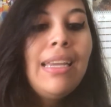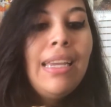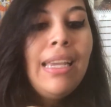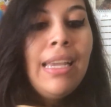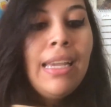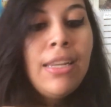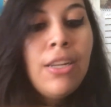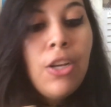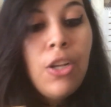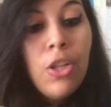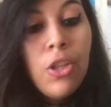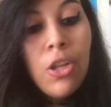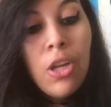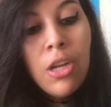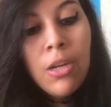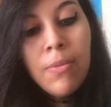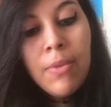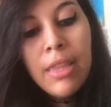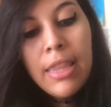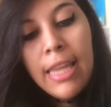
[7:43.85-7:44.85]
And
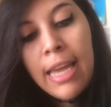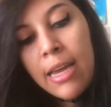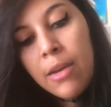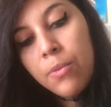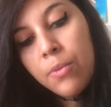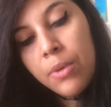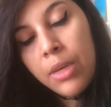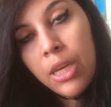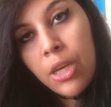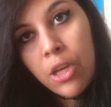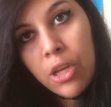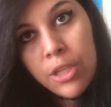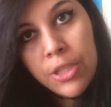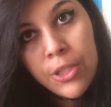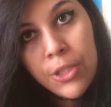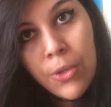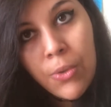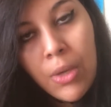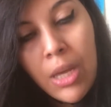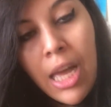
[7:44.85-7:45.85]
along with that, we
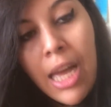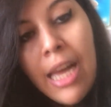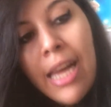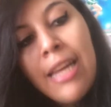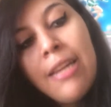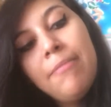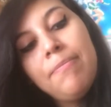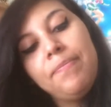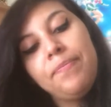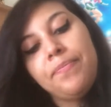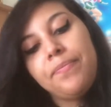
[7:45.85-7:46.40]
also got